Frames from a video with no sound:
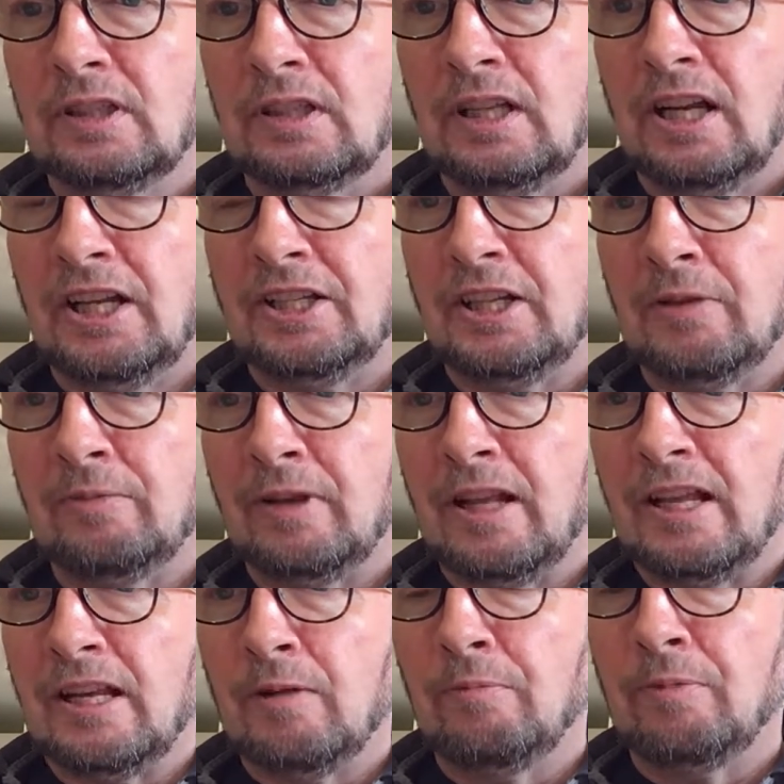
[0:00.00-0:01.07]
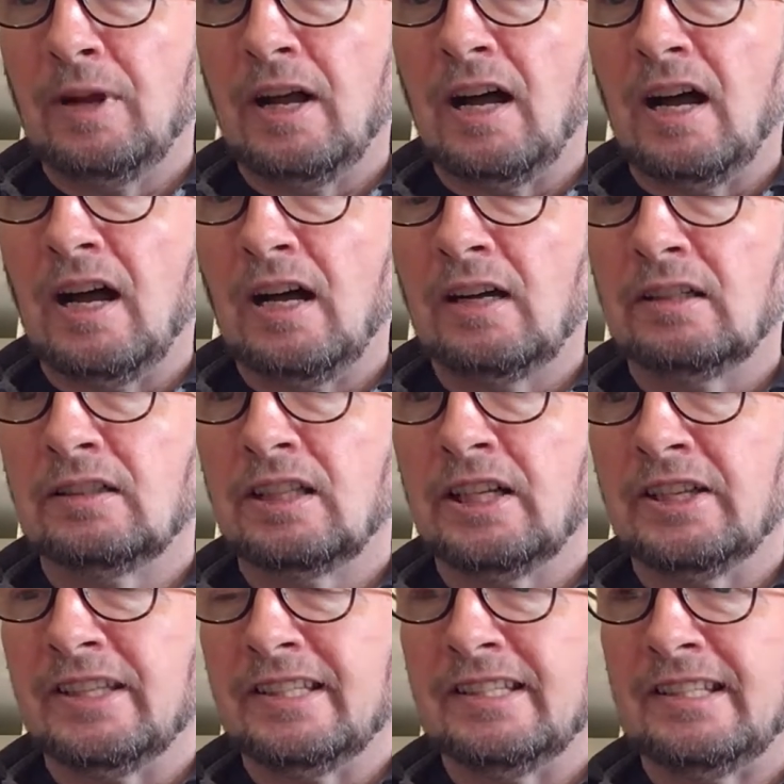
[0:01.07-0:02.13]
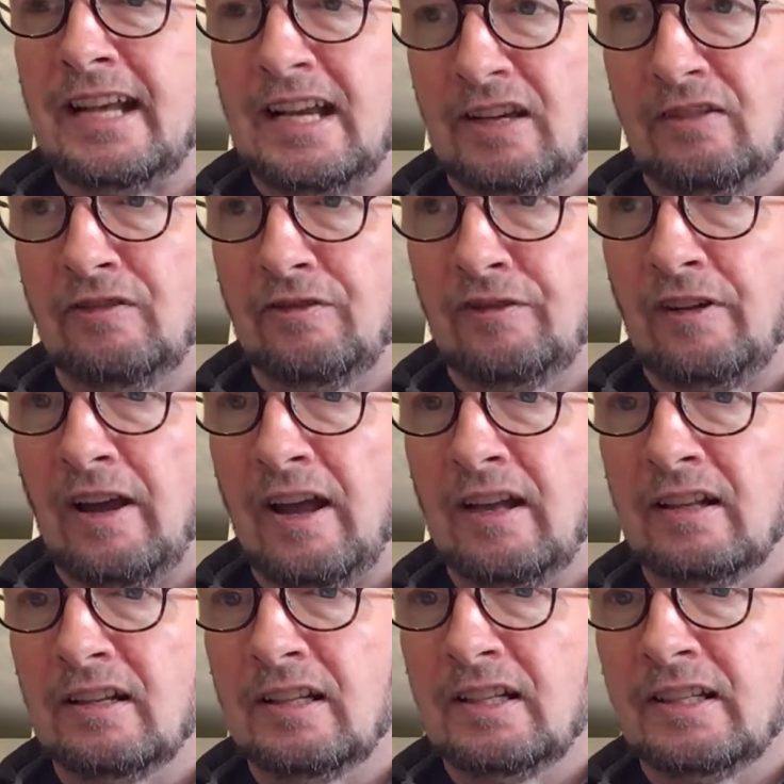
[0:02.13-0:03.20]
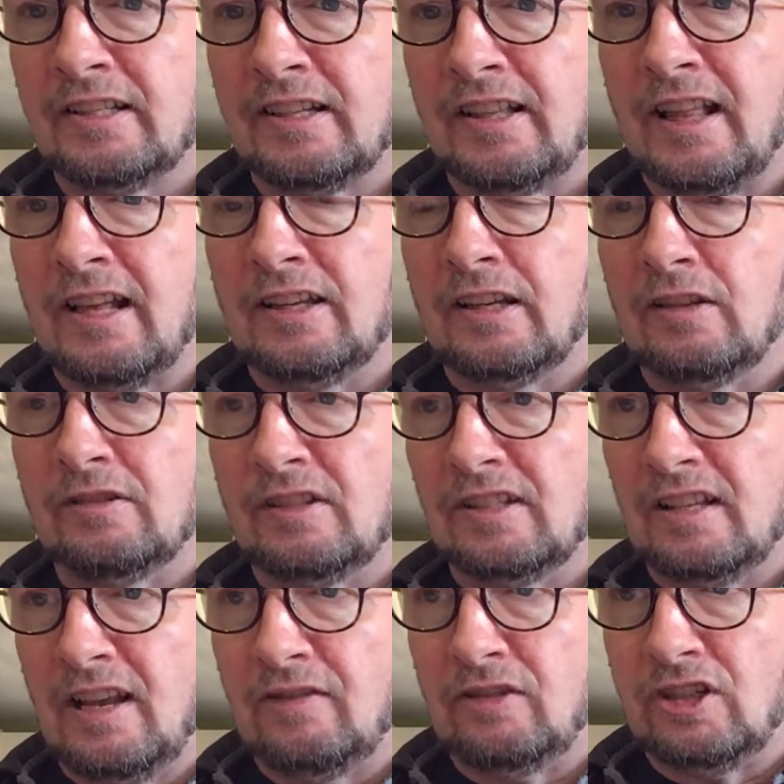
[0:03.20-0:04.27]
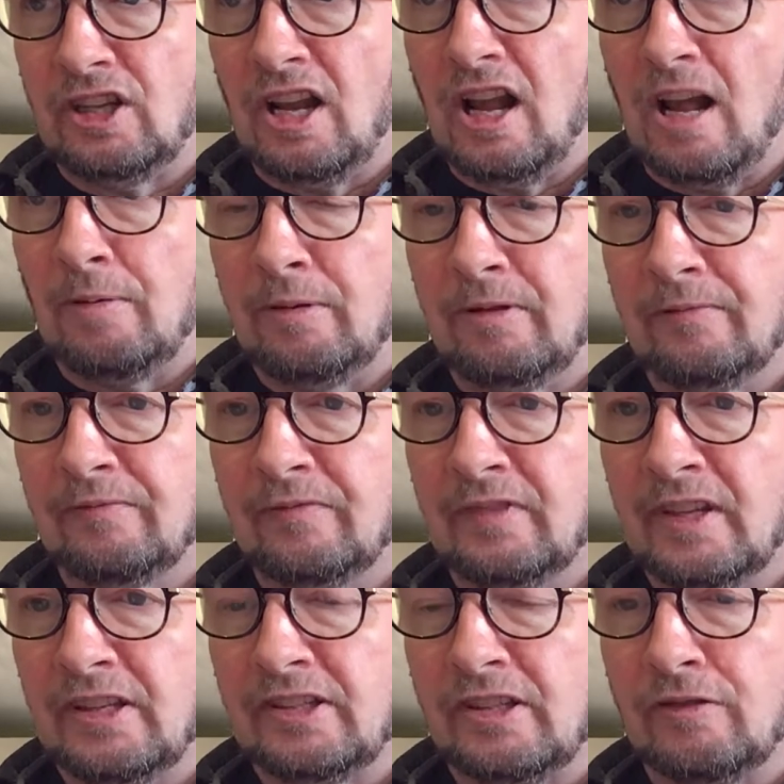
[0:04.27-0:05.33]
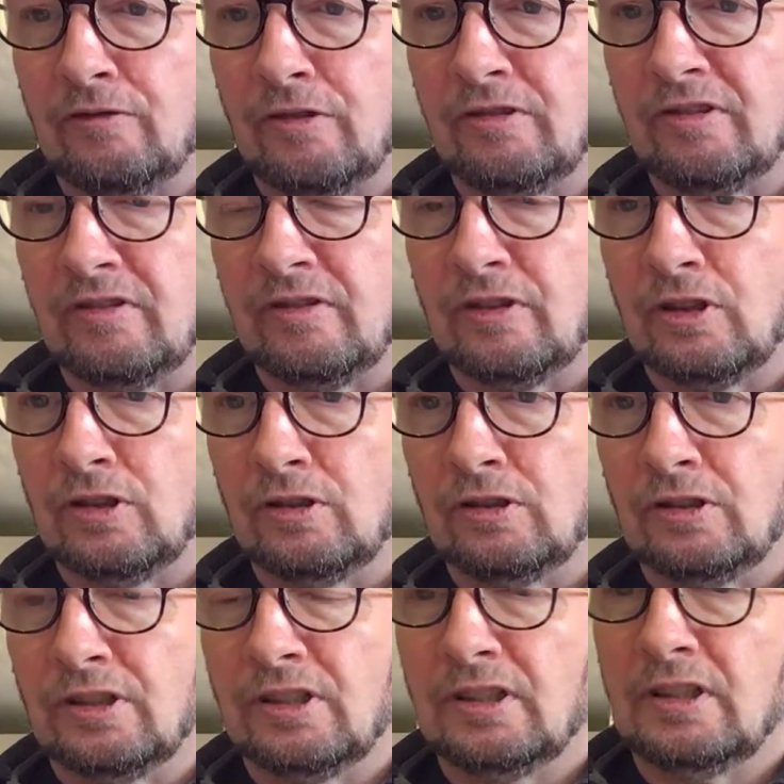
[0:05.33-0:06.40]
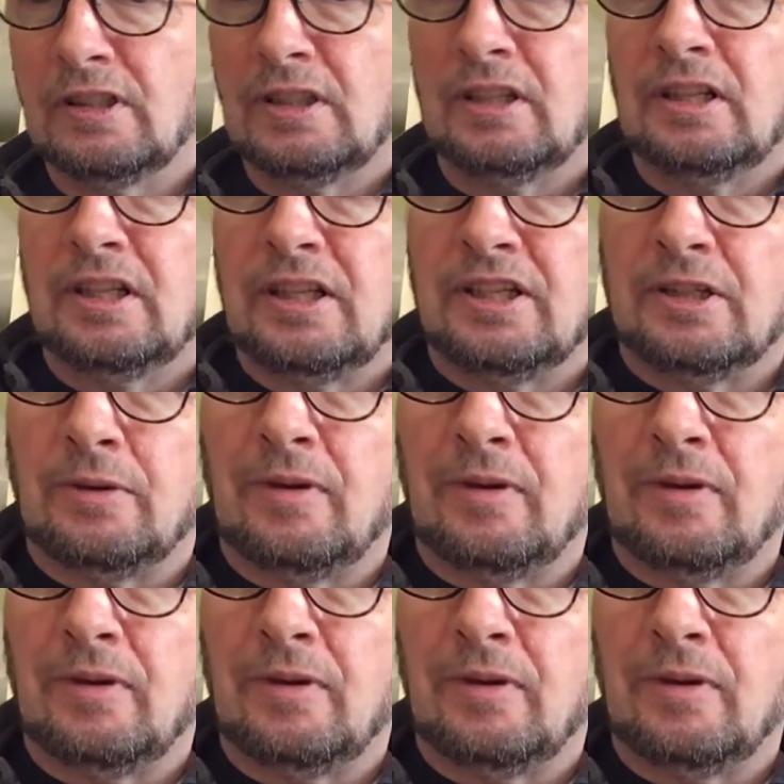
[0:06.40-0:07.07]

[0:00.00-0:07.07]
and you're playing a bar at the 2nd fret. So that note is F sharp. That's the root of the chord. So